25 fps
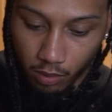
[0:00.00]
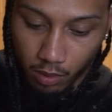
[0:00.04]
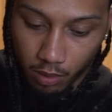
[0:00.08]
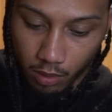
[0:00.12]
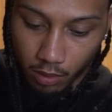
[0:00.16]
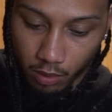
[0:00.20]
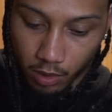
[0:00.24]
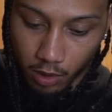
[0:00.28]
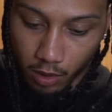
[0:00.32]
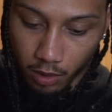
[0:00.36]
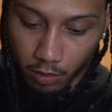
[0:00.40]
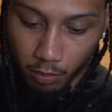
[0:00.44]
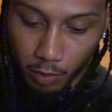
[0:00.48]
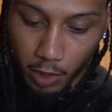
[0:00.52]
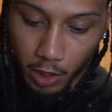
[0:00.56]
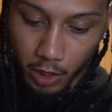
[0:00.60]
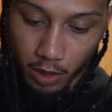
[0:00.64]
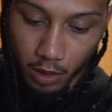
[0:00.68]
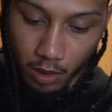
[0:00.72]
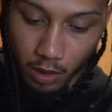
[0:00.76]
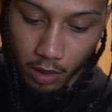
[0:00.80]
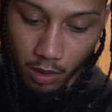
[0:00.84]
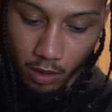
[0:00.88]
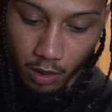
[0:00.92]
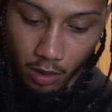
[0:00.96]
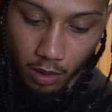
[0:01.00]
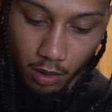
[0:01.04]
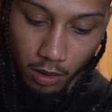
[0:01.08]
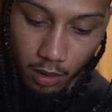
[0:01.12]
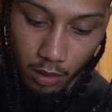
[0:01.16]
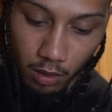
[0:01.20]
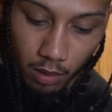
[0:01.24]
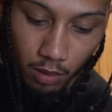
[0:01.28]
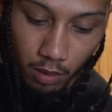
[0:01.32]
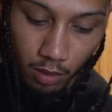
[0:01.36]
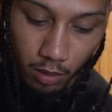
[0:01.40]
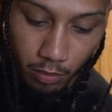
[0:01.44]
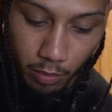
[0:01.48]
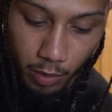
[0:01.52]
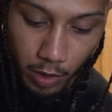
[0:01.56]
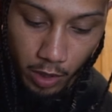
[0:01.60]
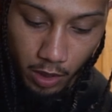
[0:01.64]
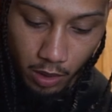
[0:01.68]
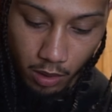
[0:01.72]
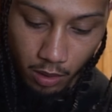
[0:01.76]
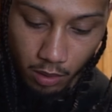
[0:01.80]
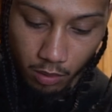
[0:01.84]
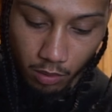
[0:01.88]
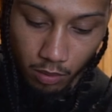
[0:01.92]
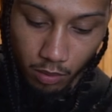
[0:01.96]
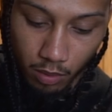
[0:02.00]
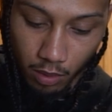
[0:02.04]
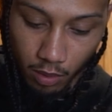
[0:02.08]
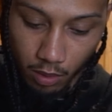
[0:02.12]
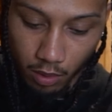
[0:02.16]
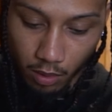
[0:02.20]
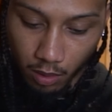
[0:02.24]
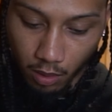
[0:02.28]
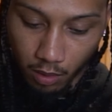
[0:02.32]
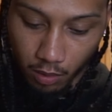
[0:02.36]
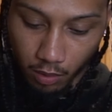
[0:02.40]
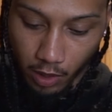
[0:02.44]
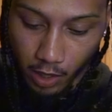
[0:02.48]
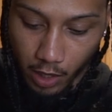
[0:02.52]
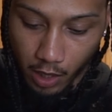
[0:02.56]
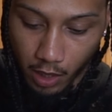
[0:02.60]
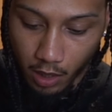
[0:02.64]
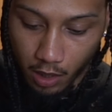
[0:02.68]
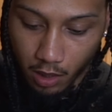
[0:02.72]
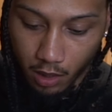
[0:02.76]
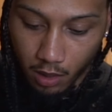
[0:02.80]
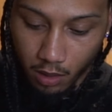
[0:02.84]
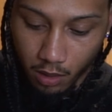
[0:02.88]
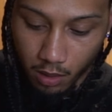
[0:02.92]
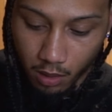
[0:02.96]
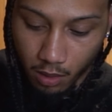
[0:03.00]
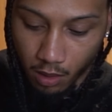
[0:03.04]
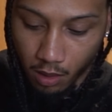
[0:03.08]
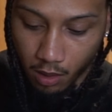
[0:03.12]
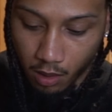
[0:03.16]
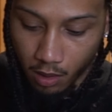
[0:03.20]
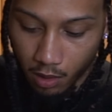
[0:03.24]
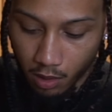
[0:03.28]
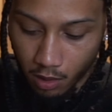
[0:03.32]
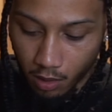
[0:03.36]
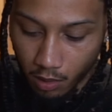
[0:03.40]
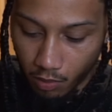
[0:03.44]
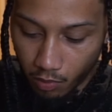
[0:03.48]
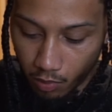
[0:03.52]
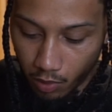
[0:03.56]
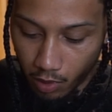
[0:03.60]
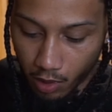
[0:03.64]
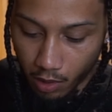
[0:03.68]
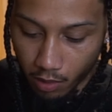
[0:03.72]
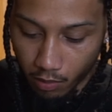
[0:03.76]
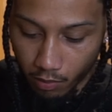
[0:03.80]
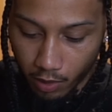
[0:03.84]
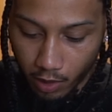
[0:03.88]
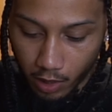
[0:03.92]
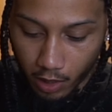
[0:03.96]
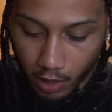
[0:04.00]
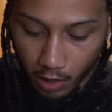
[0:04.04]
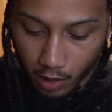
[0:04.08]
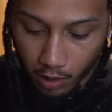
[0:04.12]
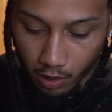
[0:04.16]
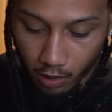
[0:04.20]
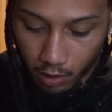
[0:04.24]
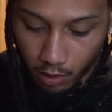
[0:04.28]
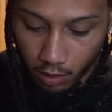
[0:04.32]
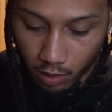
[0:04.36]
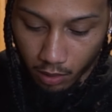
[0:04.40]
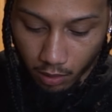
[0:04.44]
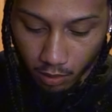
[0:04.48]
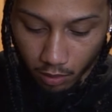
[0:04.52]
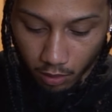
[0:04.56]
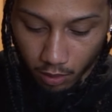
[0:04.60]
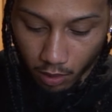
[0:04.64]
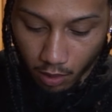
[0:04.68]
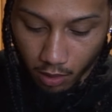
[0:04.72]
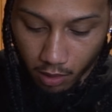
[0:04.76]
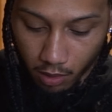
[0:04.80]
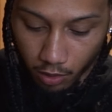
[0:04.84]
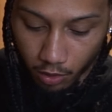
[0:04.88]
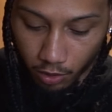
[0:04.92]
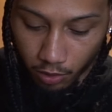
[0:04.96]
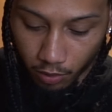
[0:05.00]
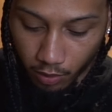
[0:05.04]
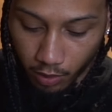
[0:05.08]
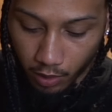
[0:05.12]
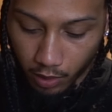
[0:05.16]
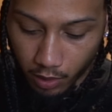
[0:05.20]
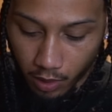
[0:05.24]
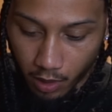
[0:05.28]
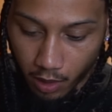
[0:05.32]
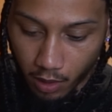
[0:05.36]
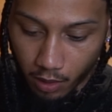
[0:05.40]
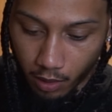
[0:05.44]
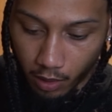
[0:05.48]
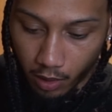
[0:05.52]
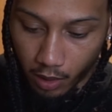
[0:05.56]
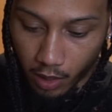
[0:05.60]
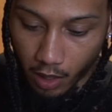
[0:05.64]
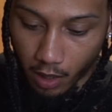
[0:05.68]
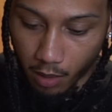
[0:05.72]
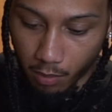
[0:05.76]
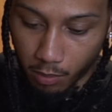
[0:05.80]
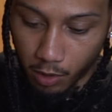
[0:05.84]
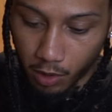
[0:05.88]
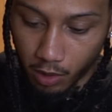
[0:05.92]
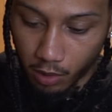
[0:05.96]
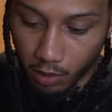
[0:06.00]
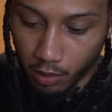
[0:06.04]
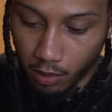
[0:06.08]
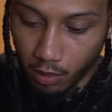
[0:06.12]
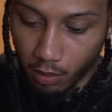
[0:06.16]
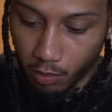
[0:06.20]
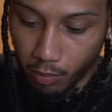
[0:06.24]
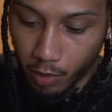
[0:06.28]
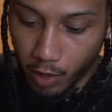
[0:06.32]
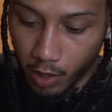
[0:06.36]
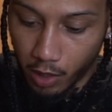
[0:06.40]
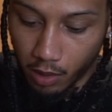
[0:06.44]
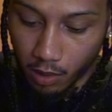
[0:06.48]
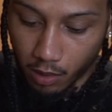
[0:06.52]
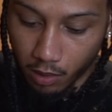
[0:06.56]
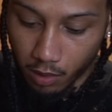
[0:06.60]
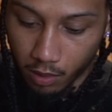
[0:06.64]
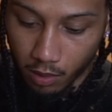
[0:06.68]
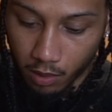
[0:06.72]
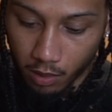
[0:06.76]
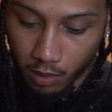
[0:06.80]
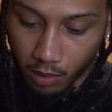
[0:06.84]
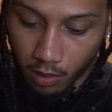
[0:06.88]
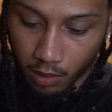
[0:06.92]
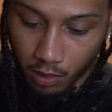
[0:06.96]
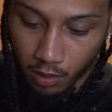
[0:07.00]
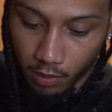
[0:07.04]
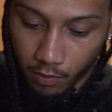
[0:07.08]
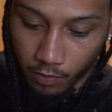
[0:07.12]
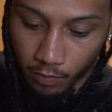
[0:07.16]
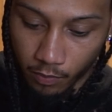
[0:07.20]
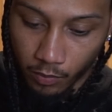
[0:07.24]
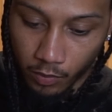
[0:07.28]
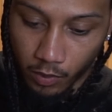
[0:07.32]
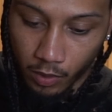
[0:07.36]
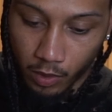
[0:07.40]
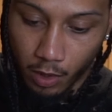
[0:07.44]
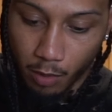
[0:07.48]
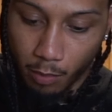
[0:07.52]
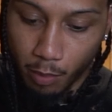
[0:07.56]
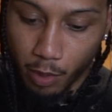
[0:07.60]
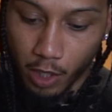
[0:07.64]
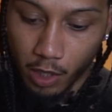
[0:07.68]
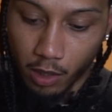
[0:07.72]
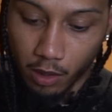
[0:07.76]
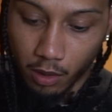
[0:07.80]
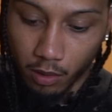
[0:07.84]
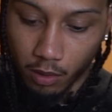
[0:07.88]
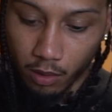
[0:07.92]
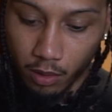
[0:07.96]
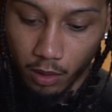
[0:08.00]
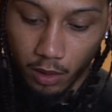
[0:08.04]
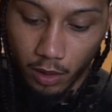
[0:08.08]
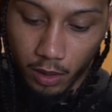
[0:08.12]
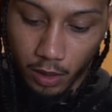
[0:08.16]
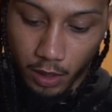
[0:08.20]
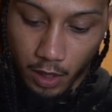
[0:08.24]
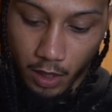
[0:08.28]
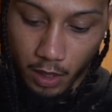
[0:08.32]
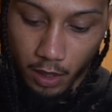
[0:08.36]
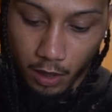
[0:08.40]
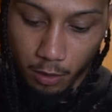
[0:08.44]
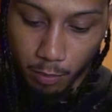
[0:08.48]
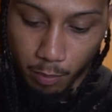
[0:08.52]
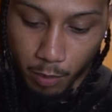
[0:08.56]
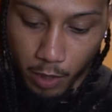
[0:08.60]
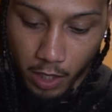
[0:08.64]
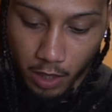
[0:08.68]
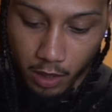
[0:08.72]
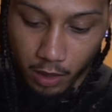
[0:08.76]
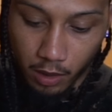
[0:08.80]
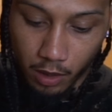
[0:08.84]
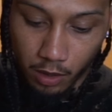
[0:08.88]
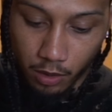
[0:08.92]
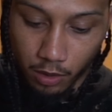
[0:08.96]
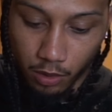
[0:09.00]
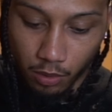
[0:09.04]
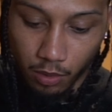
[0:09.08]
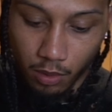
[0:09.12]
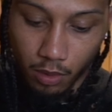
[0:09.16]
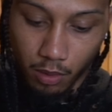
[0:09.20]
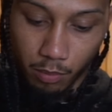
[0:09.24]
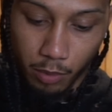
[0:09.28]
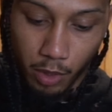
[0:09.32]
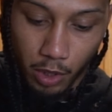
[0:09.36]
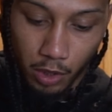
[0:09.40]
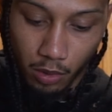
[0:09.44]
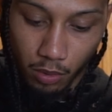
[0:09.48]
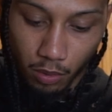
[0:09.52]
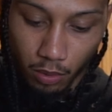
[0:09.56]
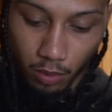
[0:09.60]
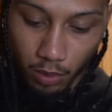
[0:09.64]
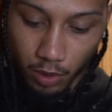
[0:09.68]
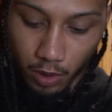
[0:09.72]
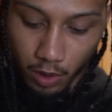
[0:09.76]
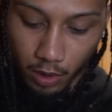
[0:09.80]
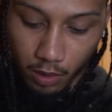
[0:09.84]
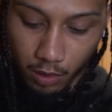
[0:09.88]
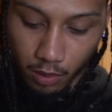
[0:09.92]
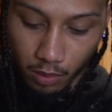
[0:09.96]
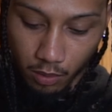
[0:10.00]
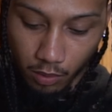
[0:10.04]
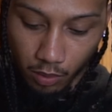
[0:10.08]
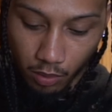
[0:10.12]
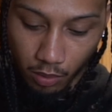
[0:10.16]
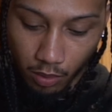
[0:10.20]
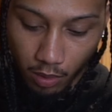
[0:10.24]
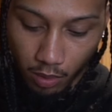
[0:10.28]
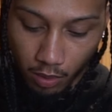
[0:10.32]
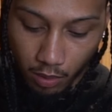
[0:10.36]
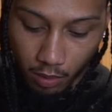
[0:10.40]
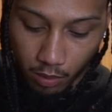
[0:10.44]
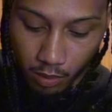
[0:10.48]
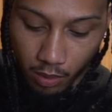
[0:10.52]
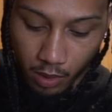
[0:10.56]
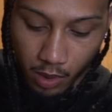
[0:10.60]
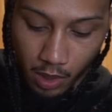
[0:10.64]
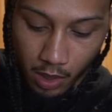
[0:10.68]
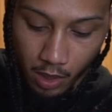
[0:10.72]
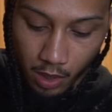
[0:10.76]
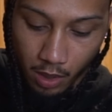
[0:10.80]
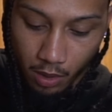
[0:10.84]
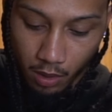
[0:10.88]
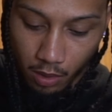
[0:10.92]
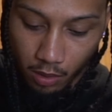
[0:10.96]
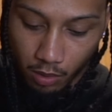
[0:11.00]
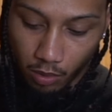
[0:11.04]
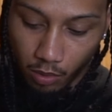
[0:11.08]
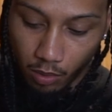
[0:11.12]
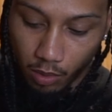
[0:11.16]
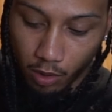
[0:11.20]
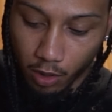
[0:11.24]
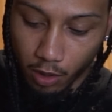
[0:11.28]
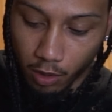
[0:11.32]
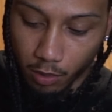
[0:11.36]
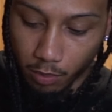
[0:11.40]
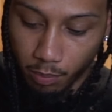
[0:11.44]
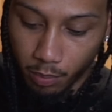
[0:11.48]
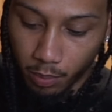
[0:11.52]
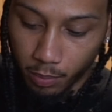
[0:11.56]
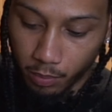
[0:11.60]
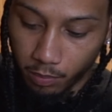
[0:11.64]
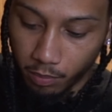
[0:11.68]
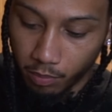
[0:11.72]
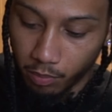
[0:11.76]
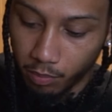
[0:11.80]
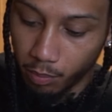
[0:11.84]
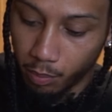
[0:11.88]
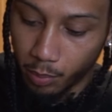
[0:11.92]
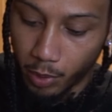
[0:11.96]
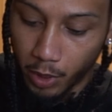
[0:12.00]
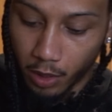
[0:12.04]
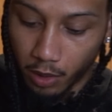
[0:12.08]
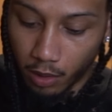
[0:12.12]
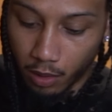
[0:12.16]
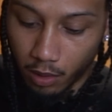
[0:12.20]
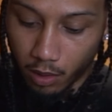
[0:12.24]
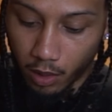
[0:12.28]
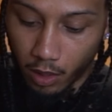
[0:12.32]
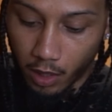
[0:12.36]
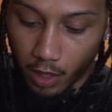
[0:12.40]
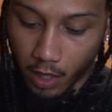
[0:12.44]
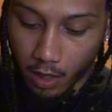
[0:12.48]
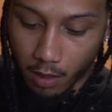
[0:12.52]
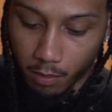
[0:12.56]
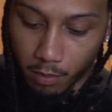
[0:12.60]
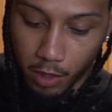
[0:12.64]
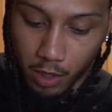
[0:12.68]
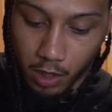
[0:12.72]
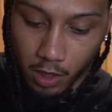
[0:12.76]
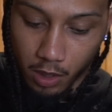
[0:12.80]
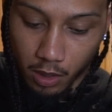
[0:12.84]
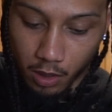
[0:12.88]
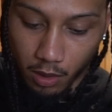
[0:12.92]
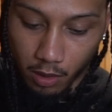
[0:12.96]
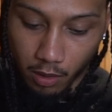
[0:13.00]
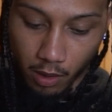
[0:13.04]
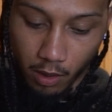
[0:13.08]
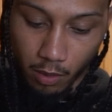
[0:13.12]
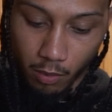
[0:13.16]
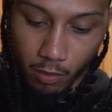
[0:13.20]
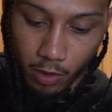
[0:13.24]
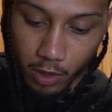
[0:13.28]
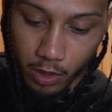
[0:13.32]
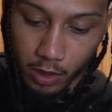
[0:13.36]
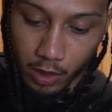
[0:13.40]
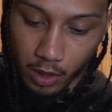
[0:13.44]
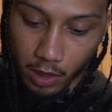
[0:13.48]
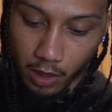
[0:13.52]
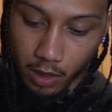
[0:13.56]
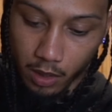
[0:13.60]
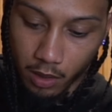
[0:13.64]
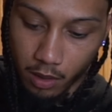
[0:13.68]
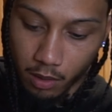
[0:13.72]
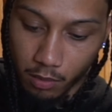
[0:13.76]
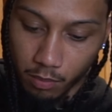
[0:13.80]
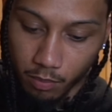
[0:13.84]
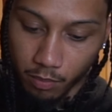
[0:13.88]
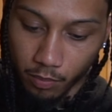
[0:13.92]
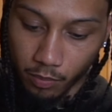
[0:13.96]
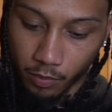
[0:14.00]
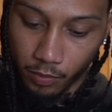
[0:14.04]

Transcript: just mixing it in a little bit, on that heat. We already kind of starting to shrink down the cabbage a little bit. Depending on the size pot that you're going to be using, you could put all the cabbage in there at one time.